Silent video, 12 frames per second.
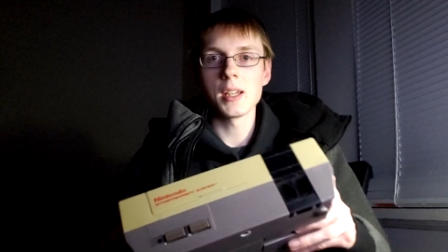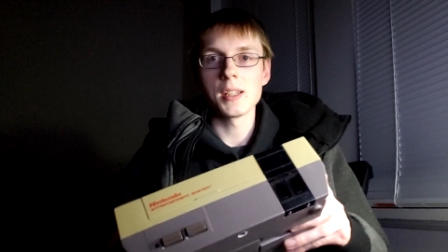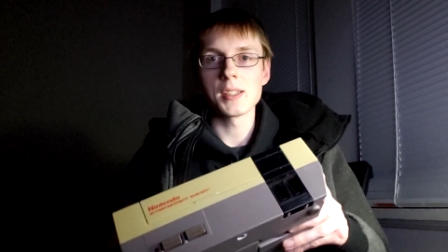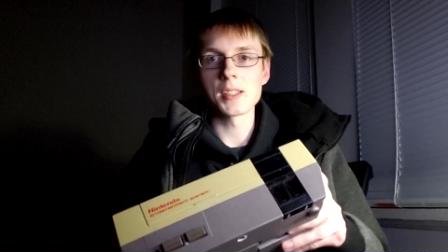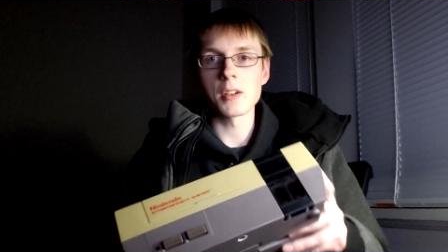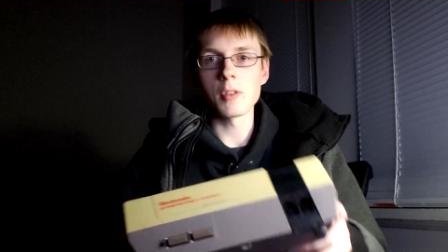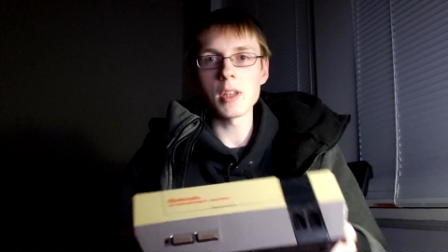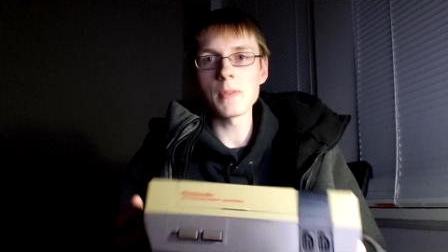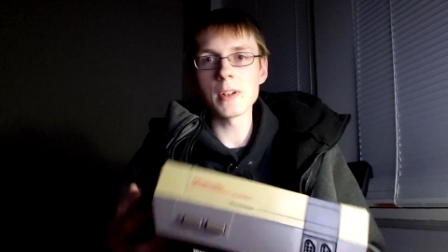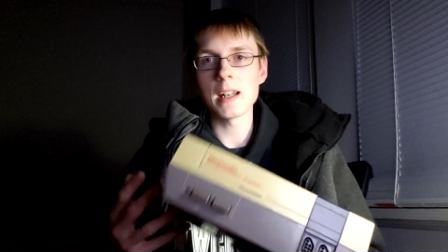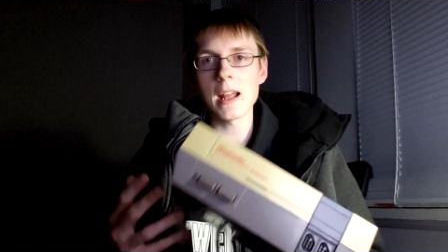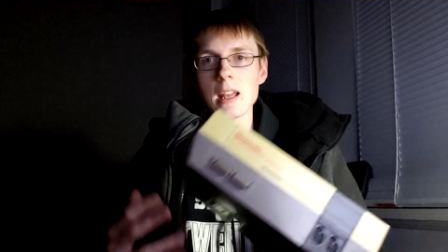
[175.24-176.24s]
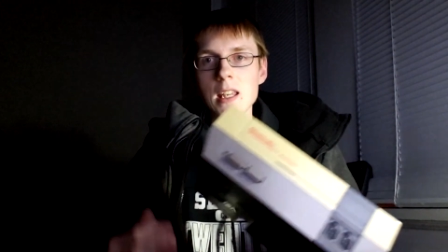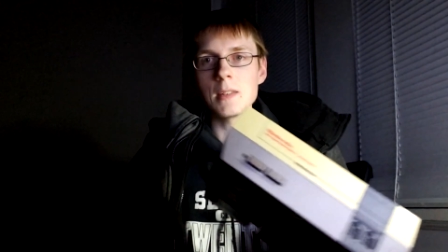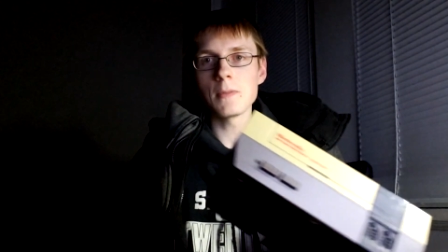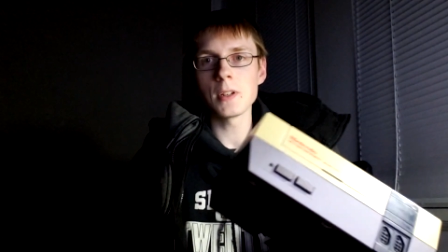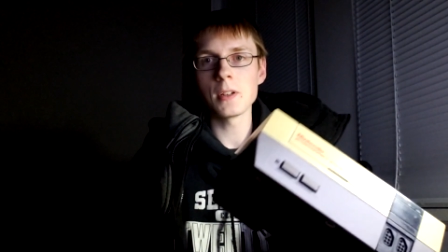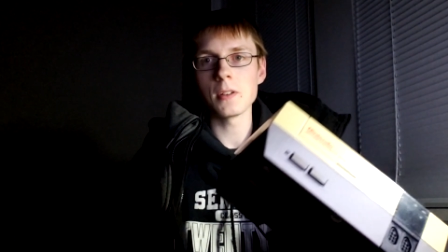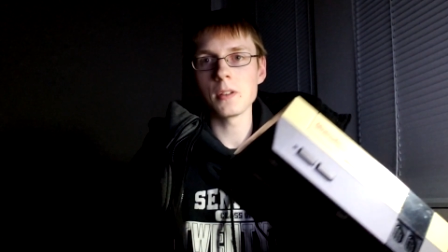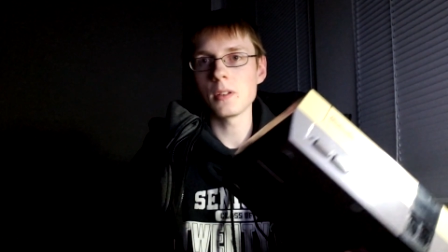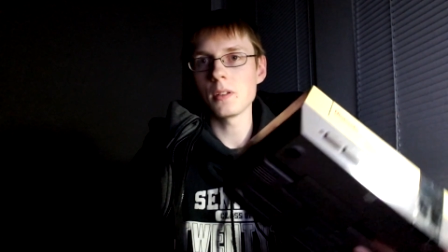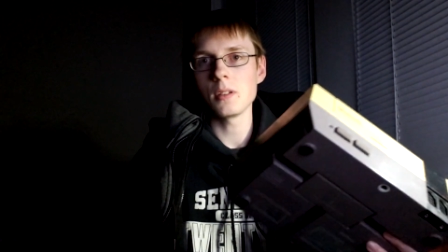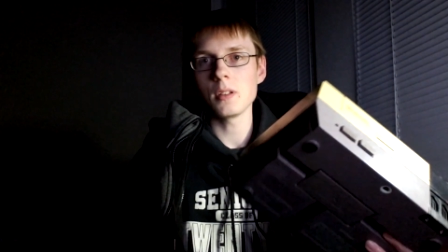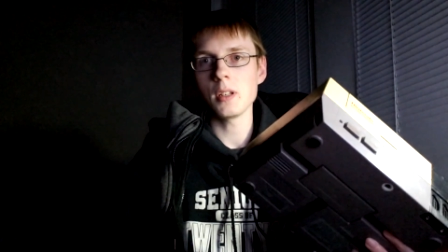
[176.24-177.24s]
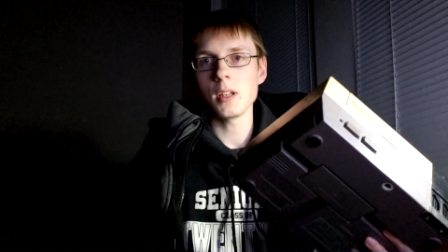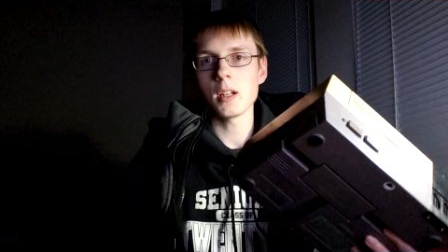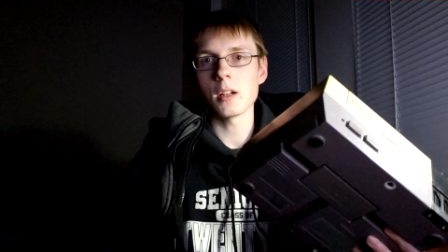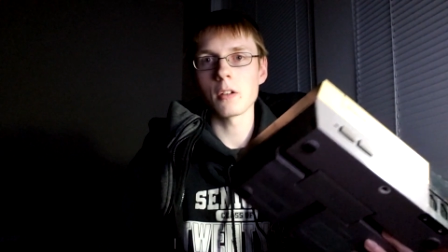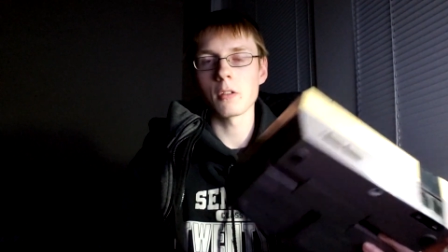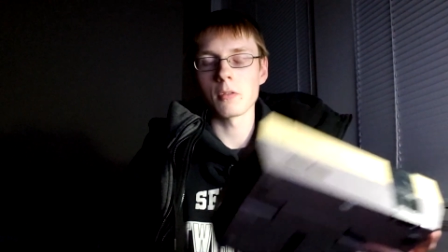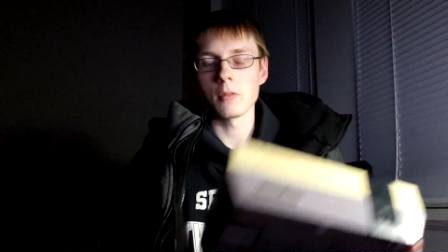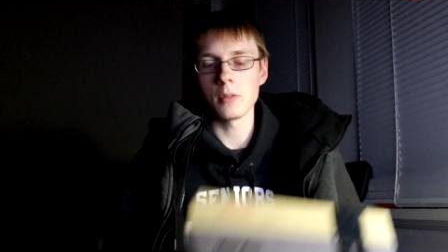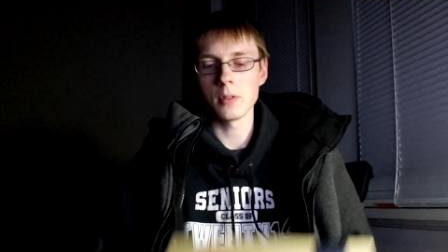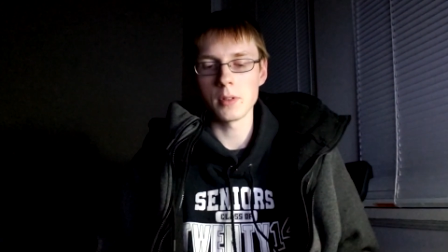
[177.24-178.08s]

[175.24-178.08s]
so even even you know